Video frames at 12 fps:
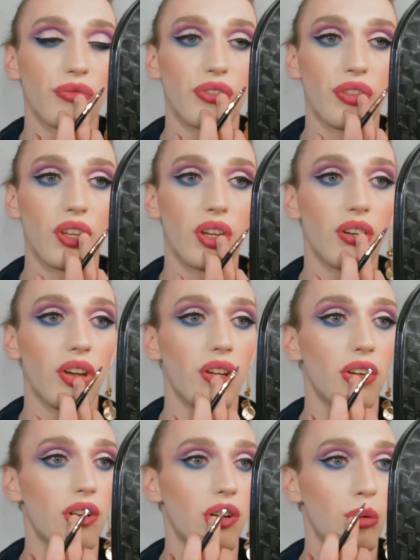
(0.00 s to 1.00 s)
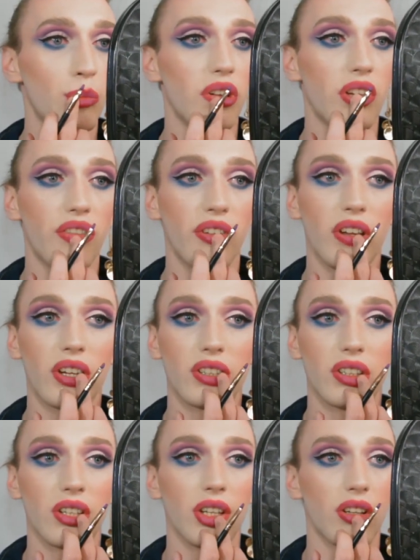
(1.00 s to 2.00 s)
And create an ombre effect
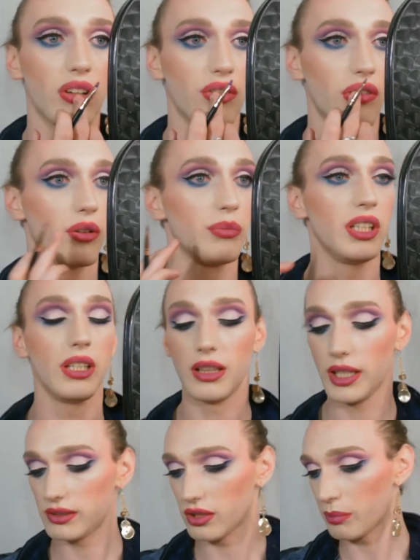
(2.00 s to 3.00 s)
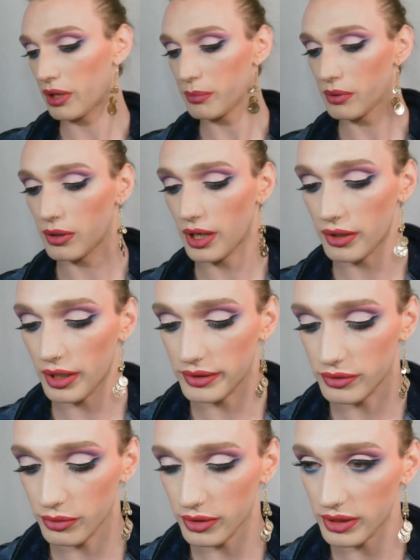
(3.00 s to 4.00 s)
from the lighter purple out
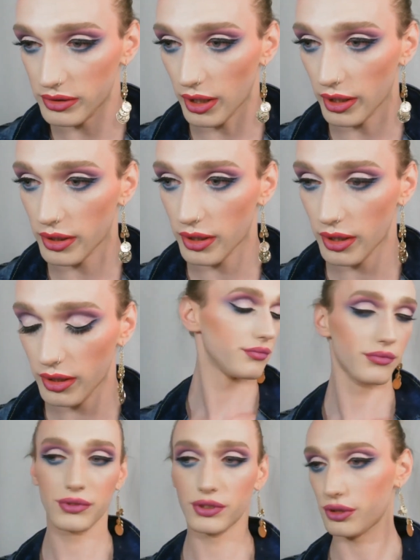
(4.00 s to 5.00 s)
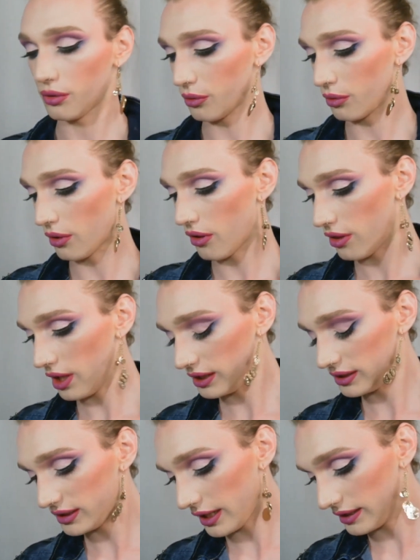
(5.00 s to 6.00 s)
into the darker. So
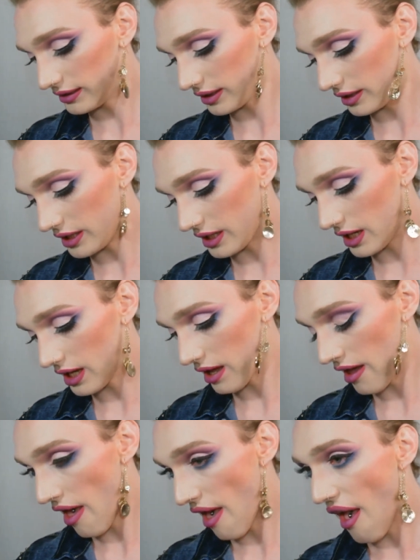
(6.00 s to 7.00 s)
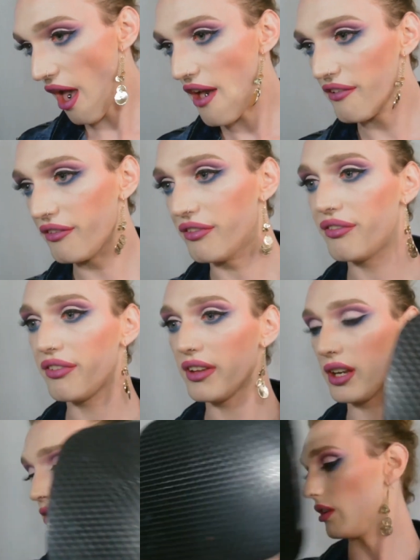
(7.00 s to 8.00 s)
this is the
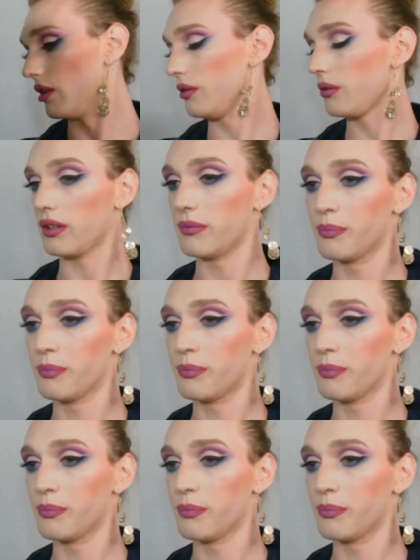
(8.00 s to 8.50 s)
finished look.